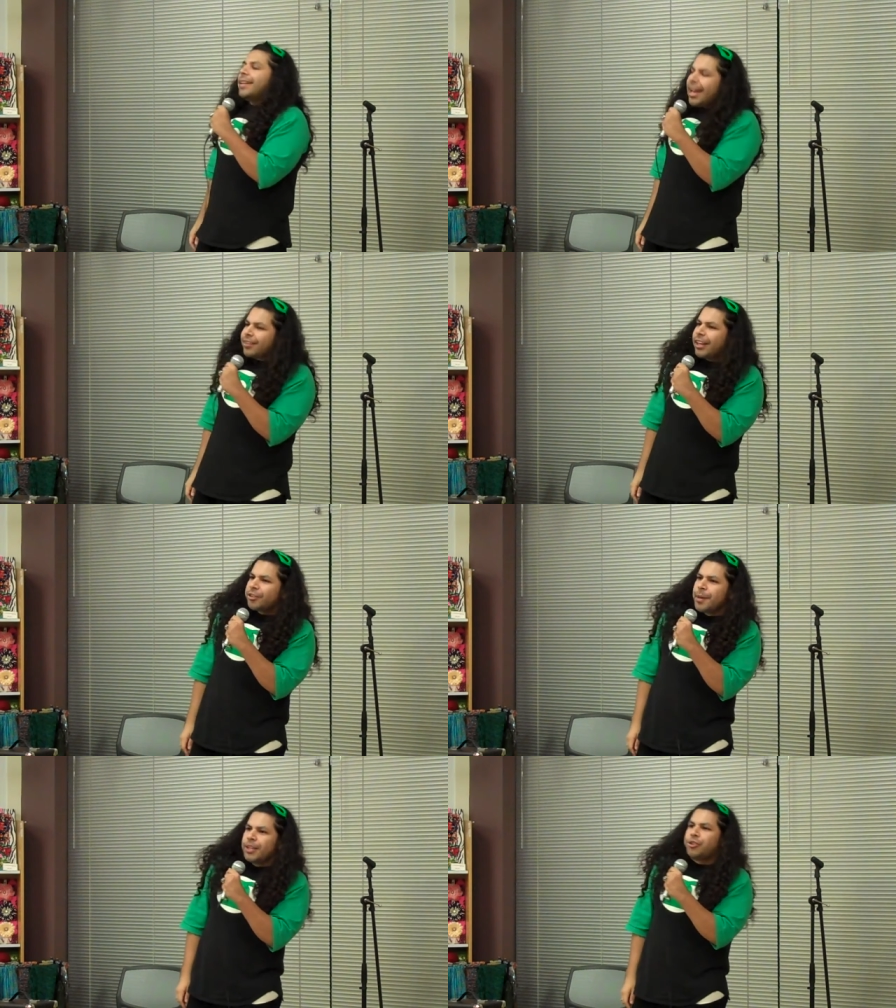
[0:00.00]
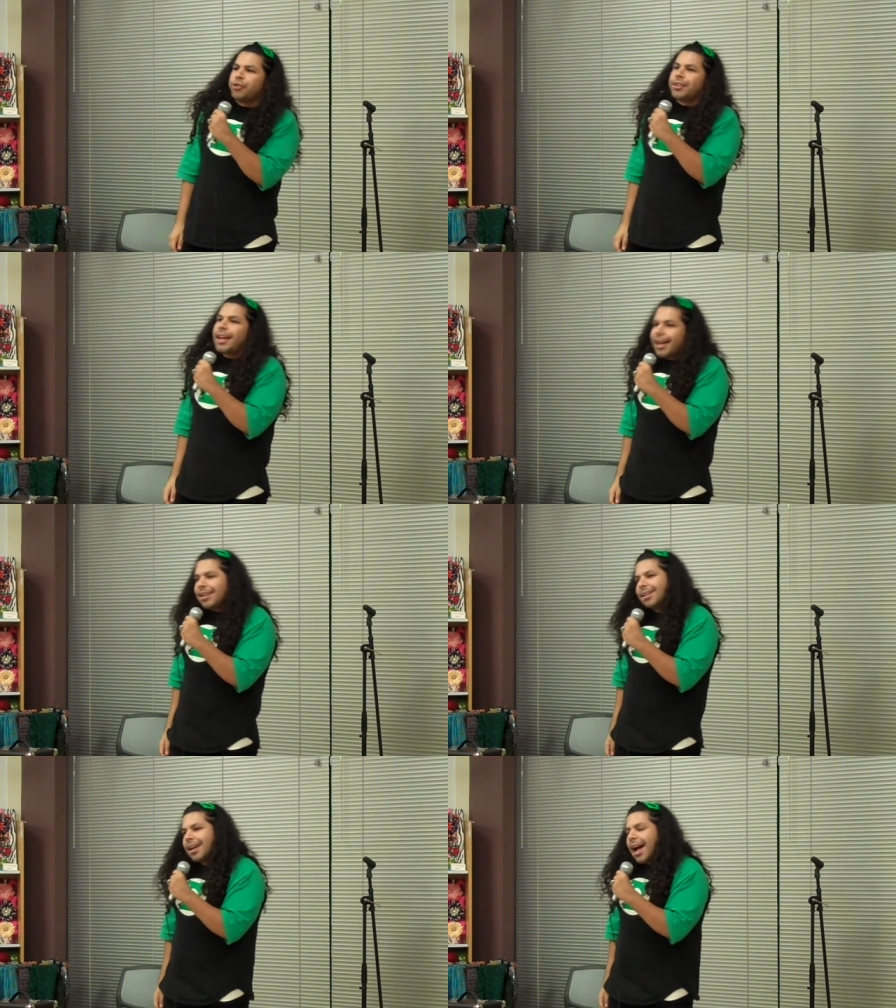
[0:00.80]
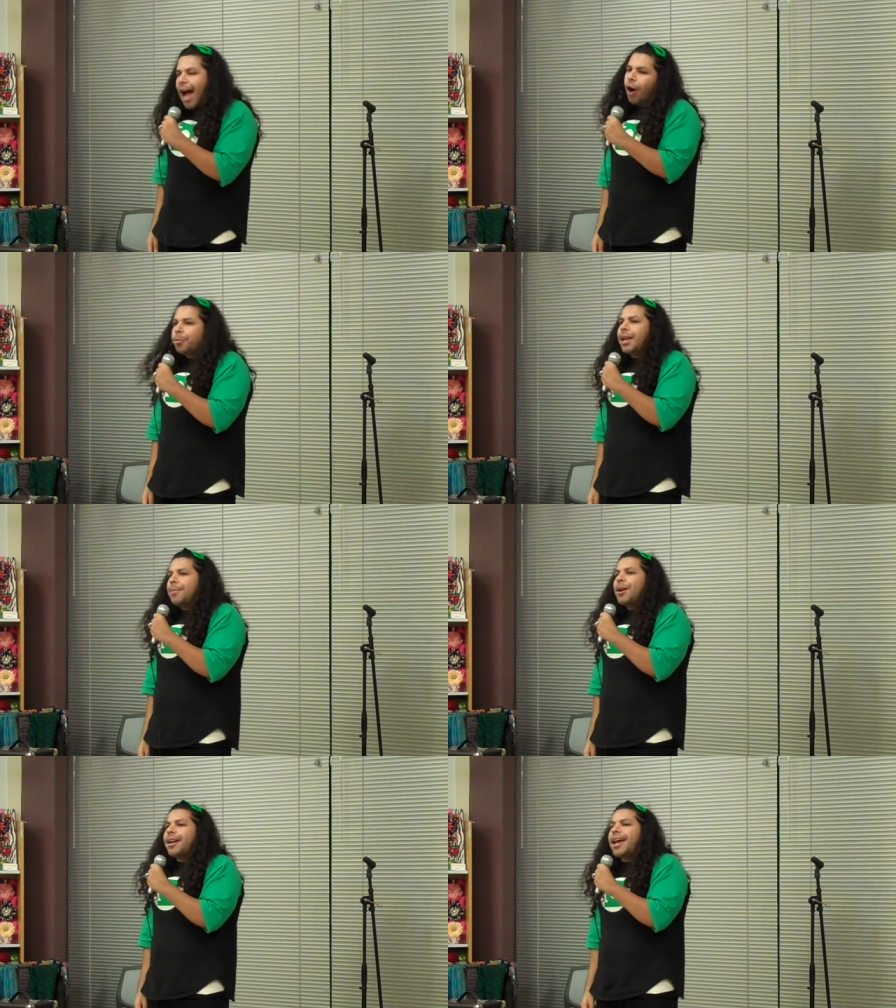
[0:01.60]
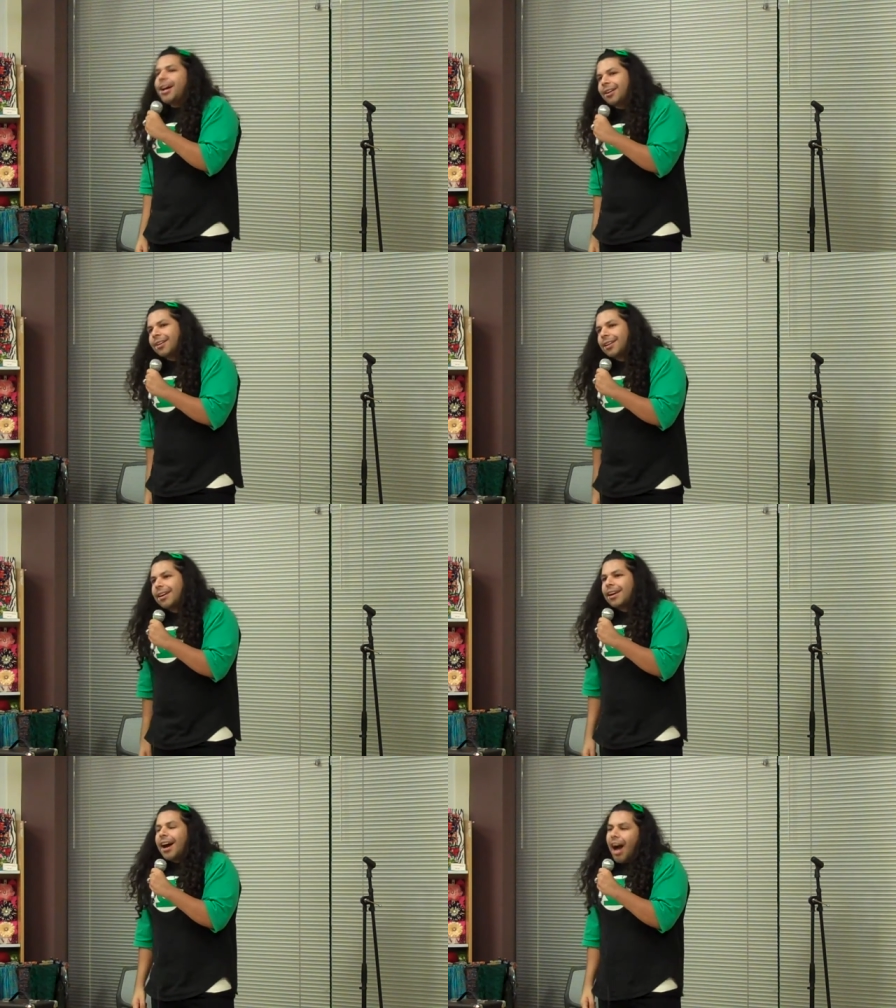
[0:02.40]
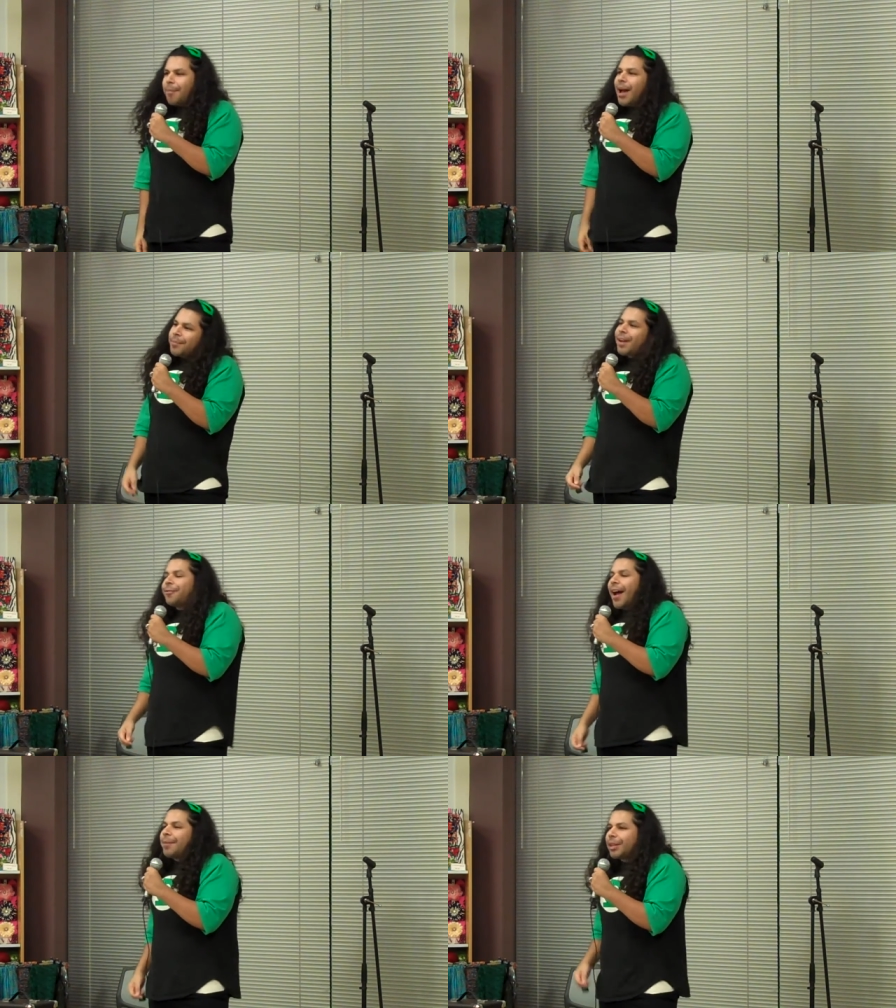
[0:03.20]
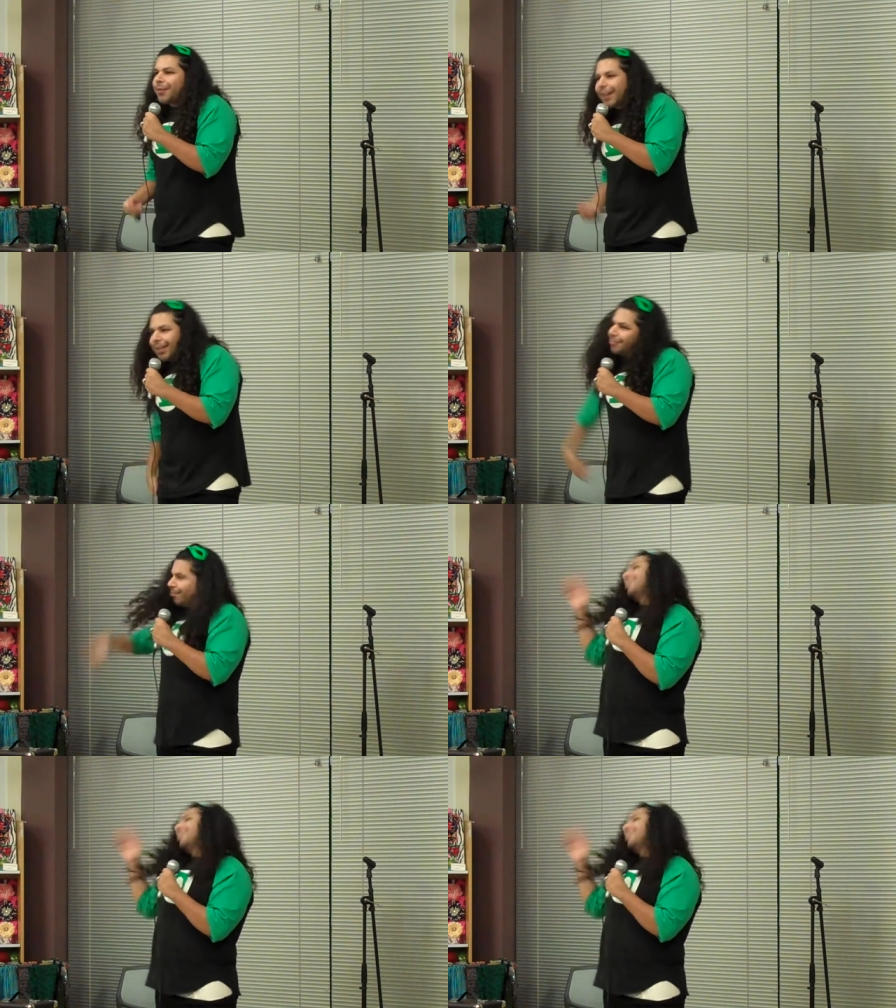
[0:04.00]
Yes, 6 million Jews are dead. I hope they burn in hell. I'll bite my pride, motherfucker.